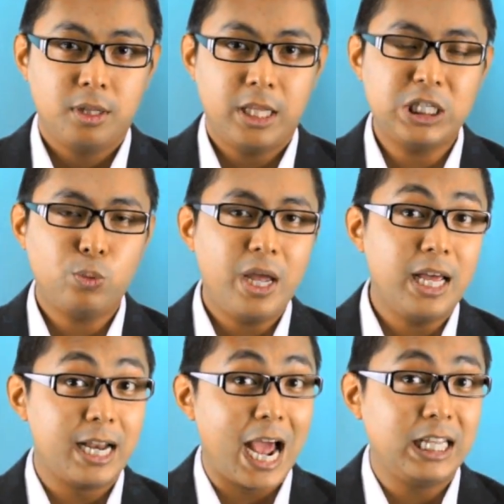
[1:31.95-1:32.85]
That's
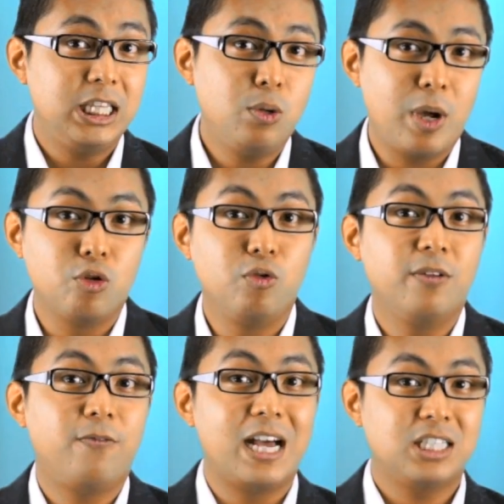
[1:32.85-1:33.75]
where an idea where you
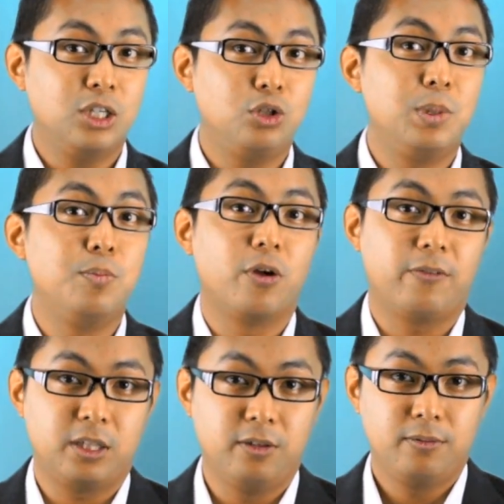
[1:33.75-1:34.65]
read faster to be more
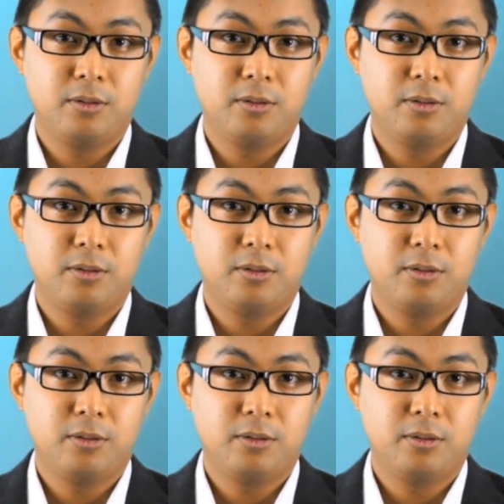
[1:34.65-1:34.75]
effective.